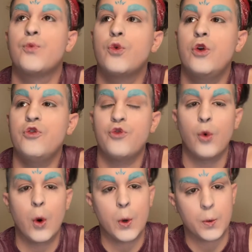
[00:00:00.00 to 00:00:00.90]
rooting
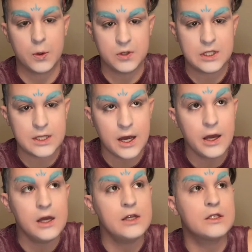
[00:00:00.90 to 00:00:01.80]
for
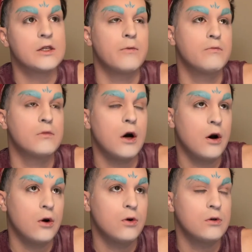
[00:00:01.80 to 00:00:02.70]
Rosé,
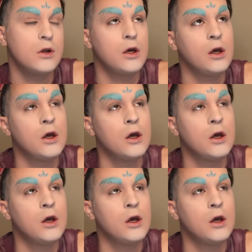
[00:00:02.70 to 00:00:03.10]
Simone,